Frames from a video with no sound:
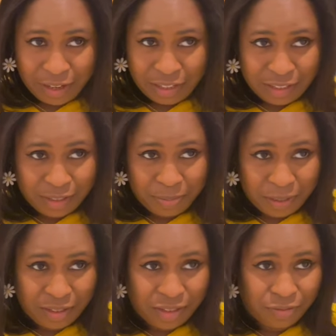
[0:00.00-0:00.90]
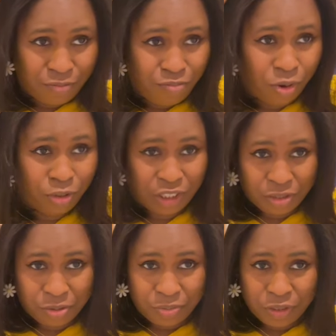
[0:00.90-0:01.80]
this part is even bulging
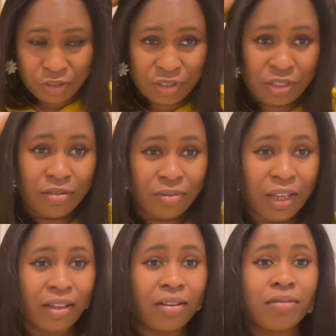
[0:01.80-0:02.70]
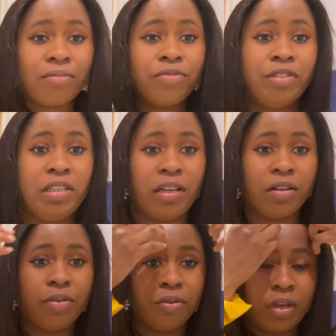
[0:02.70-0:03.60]
up is just like really
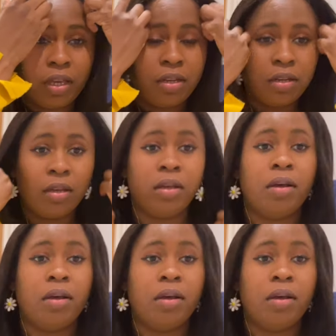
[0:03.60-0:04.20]
annoying.